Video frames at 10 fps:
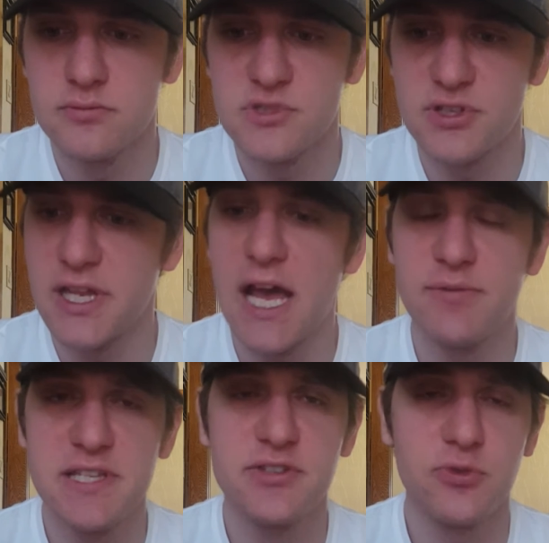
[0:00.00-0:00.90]
So you have
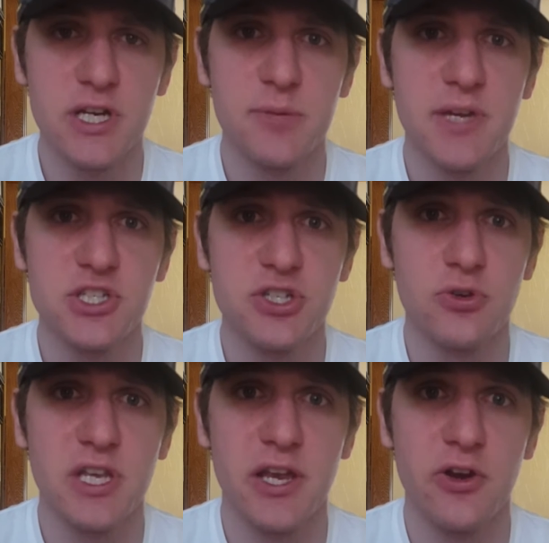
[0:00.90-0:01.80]
these
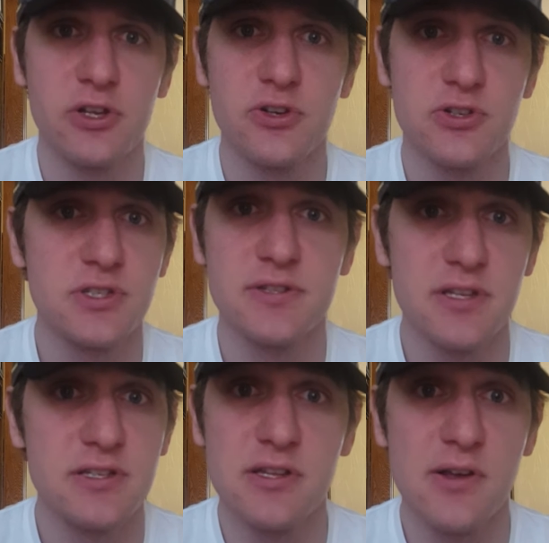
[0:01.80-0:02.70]
three-dimensional characters
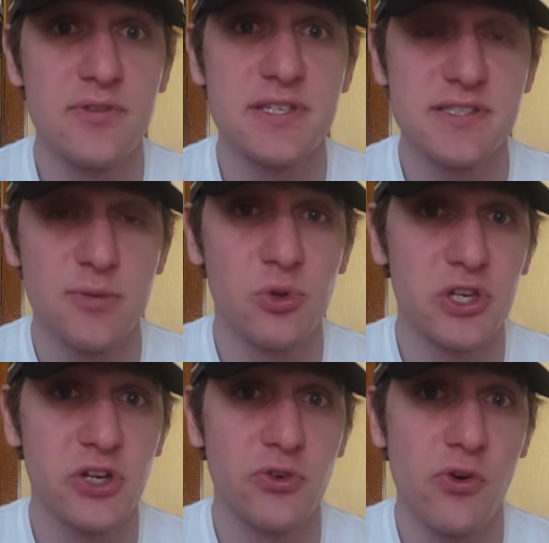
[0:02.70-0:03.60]
of these simple
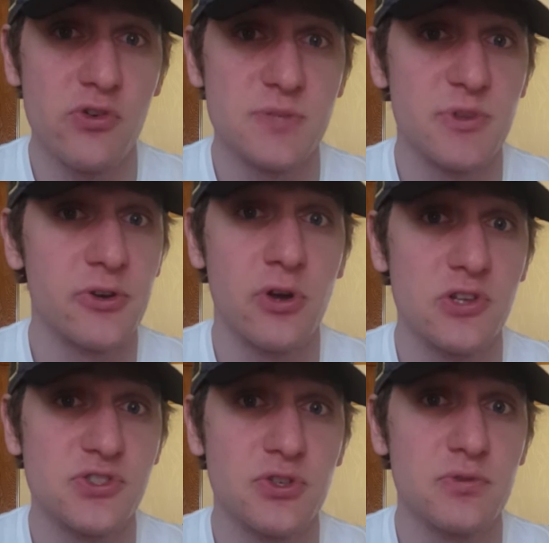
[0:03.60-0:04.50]
heroes, but they're
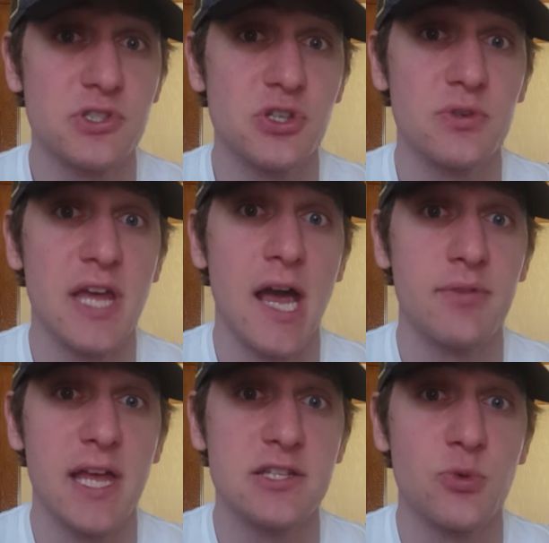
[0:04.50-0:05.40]
also shown to have
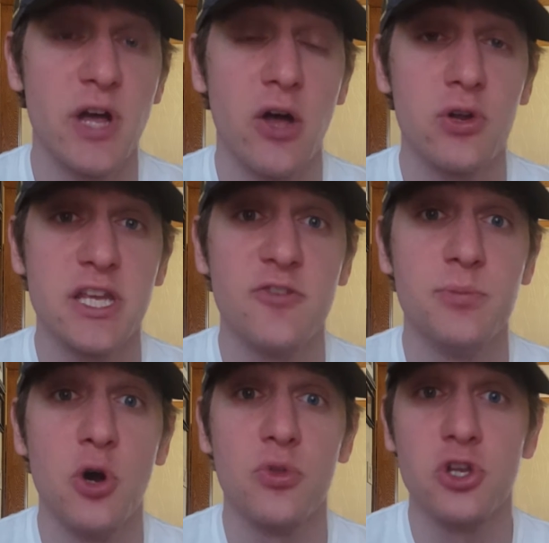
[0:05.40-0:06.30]
that duality of
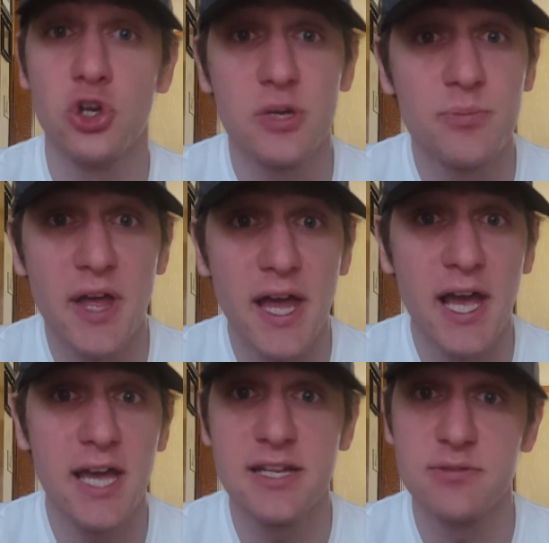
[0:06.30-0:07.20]
both good and
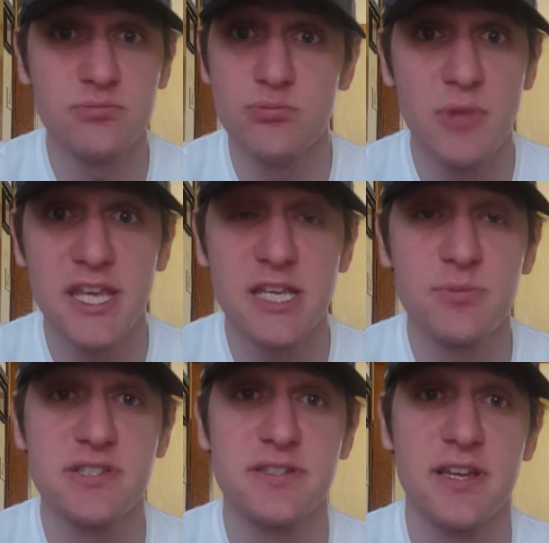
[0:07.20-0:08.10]
bad and making
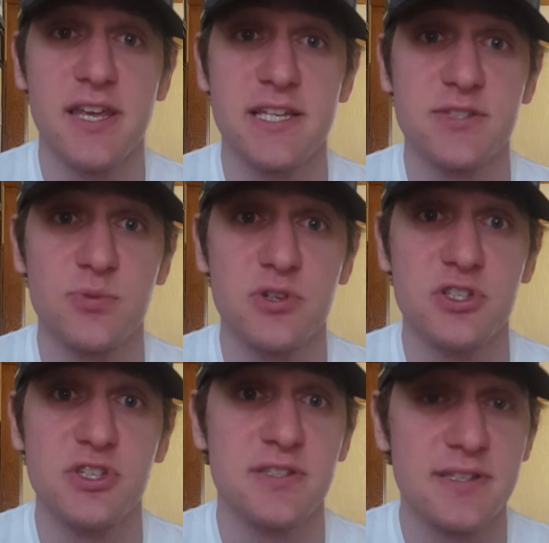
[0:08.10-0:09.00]
mistakes,
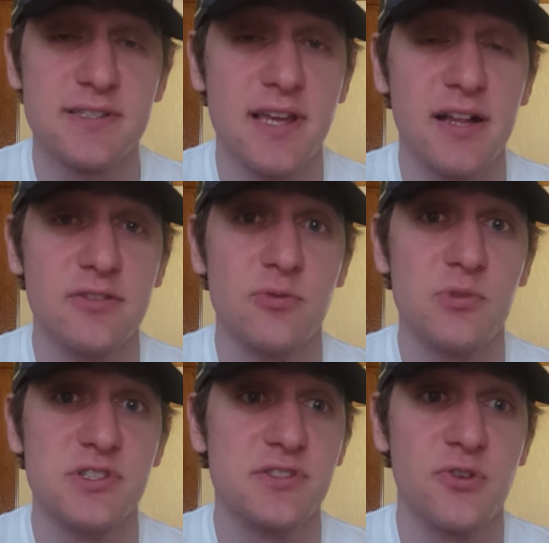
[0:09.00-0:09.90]
which is
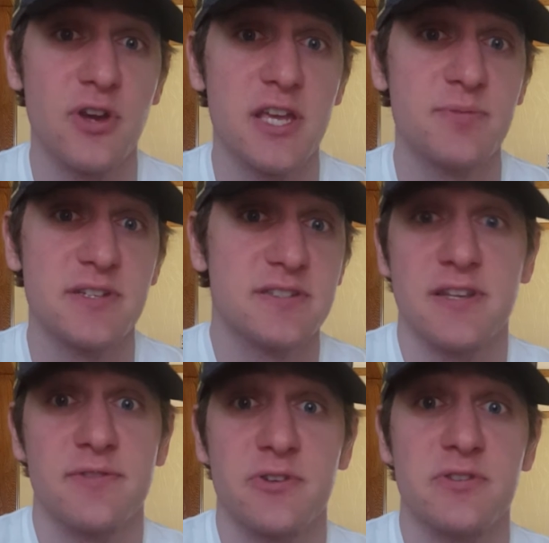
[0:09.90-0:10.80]
great, because if